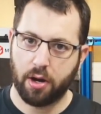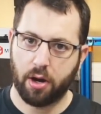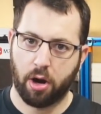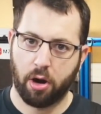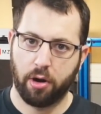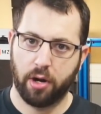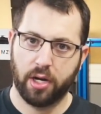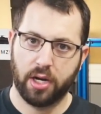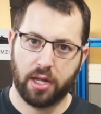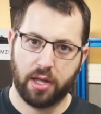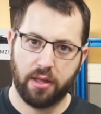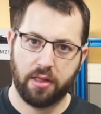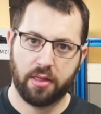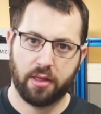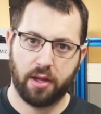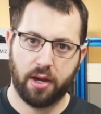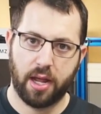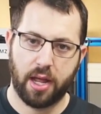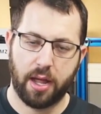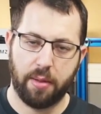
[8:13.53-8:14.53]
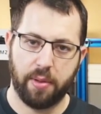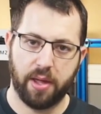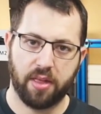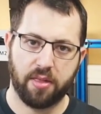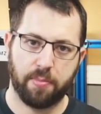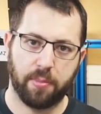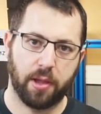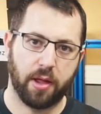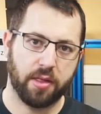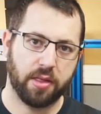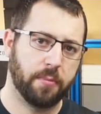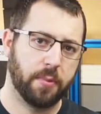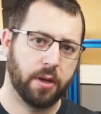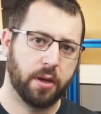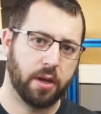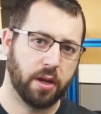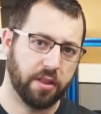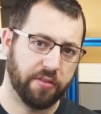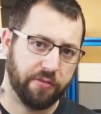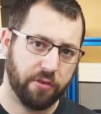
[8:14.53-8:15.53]
are in ESUN ABS Plus.
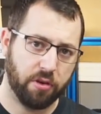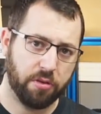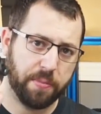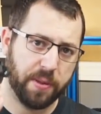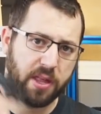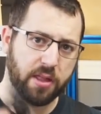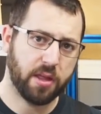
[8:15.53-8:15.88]
Now the first piece